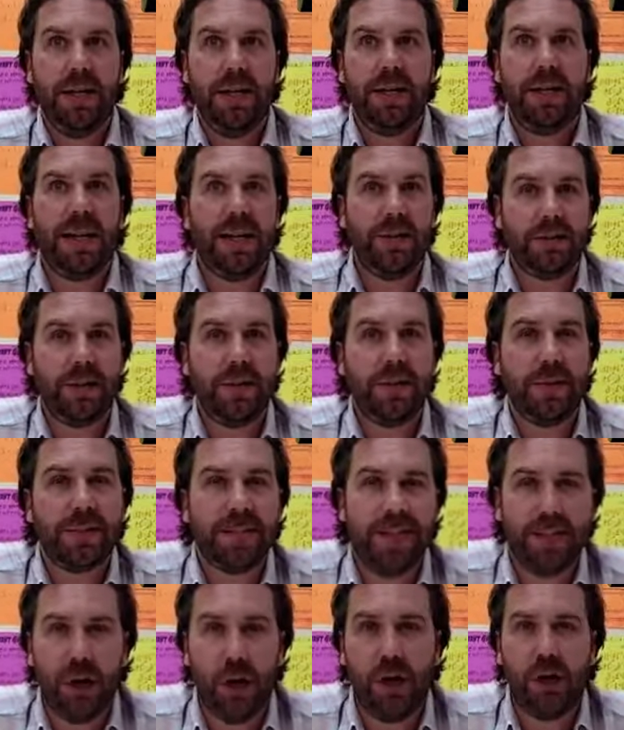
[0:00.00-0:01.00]
kind of some of the
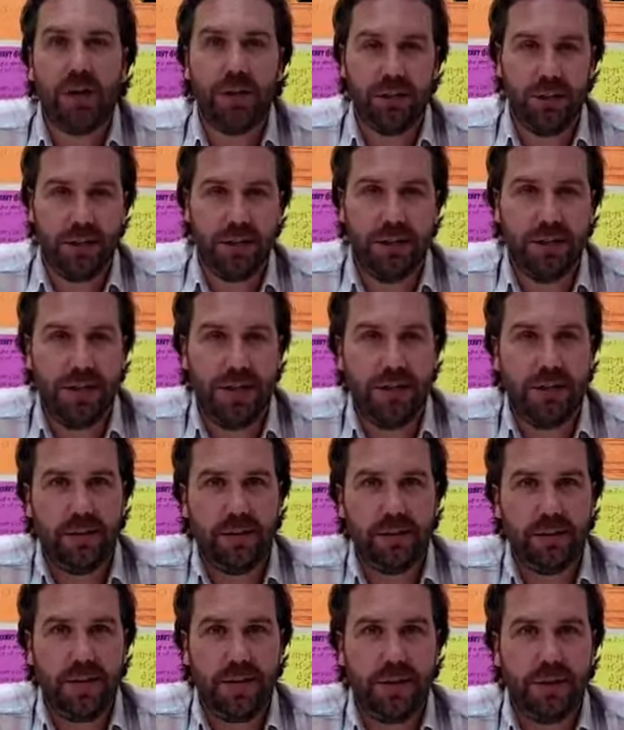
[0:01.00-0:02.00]
technologies that
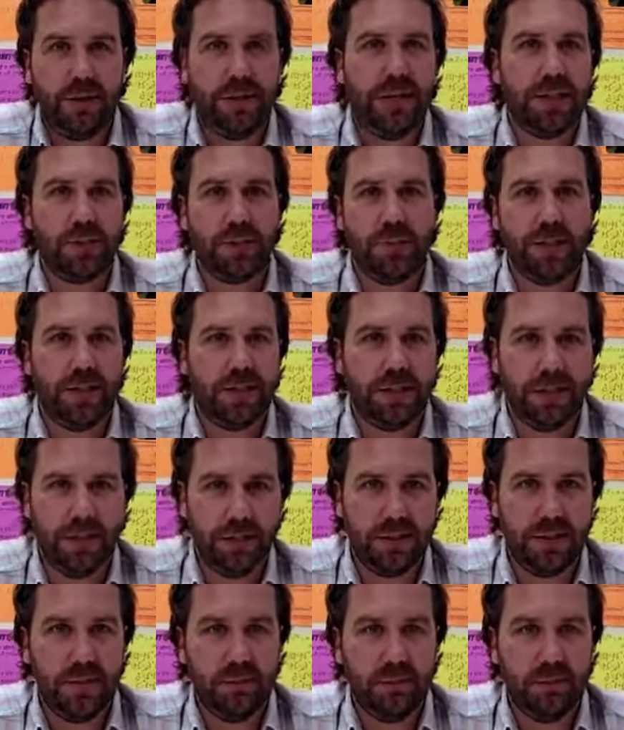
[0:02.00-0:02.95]
you guys will be discussing.